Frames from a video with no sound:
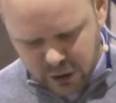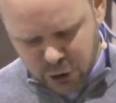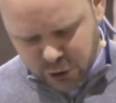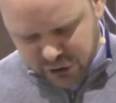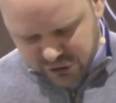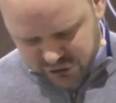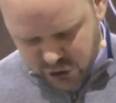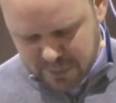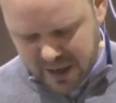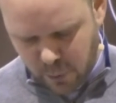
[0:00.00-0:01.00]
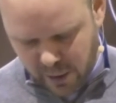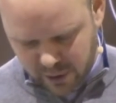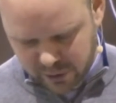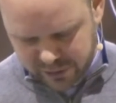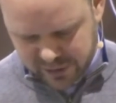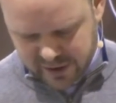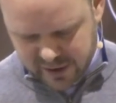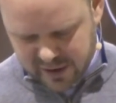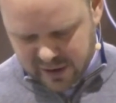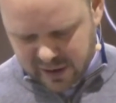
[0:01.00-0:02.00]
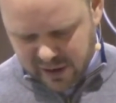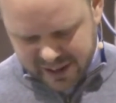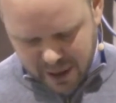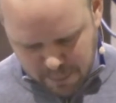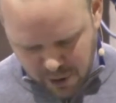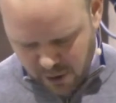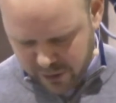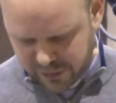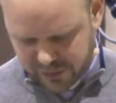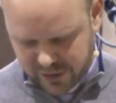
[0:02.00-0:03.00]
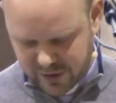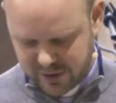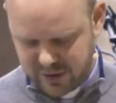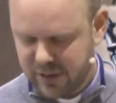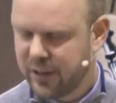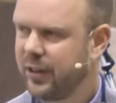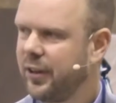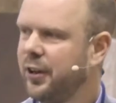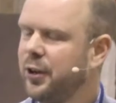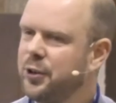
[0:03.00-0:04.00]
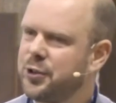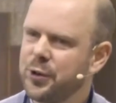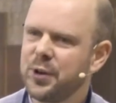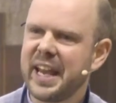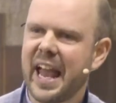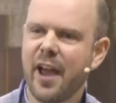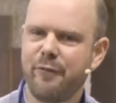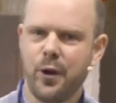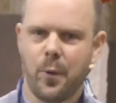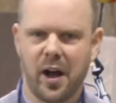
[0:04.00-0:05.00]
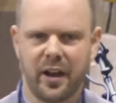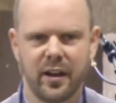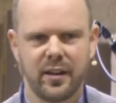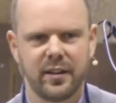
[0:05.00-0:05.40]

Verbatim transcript: you consume their wealth like a moth. Surely everyone